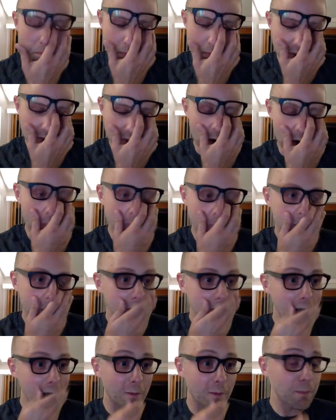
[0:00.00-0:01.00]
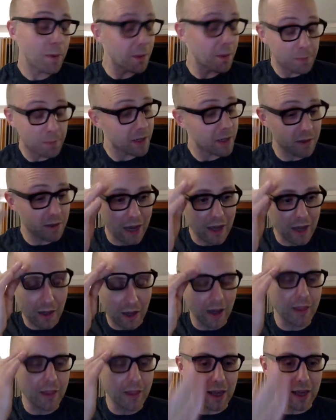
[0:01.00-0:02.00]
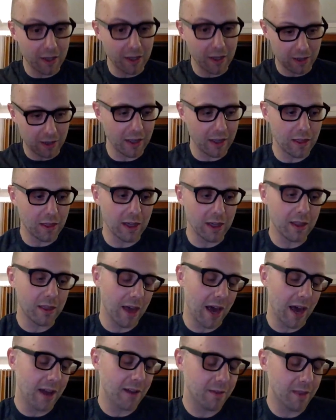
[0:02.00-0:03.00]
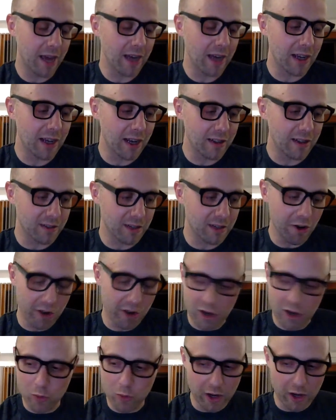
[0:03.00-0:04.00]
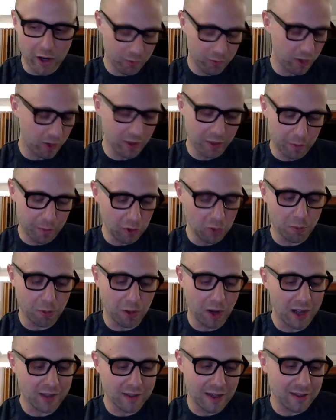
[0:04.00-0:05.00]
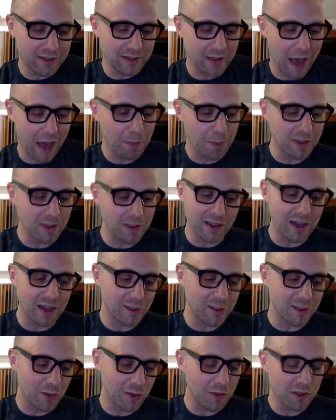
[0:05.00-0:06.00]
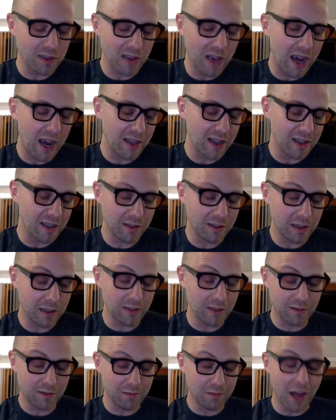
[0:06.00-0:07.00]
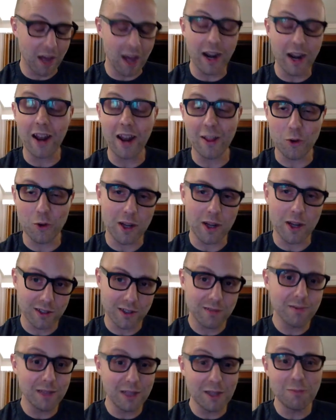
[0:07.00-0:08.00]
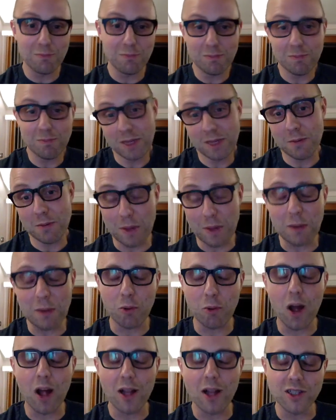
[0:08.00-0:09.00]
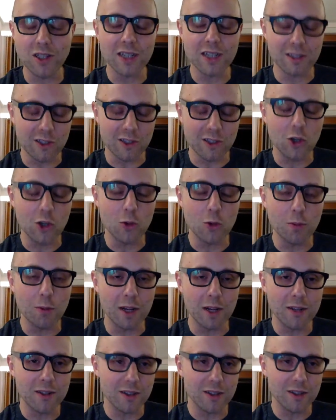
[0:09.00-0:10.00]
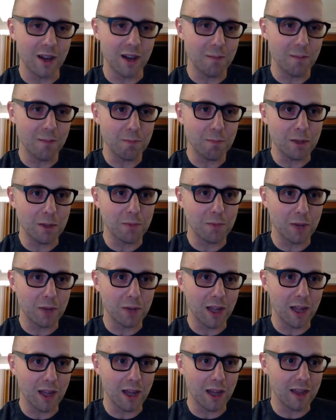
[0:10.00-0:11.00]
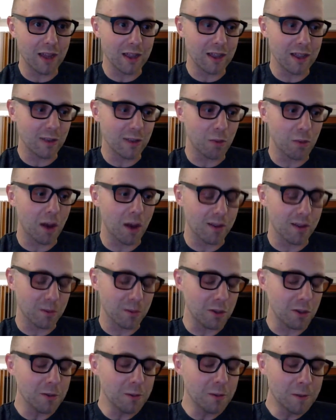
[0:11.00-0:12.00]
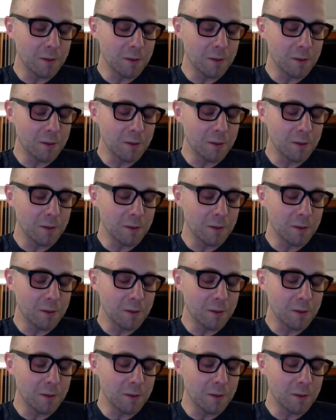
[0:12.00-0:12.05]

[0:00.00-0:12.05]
But I think that kind of scenario where the build process happens on a server side is not out of the question. It'd be a big project to do, but I think that's possible.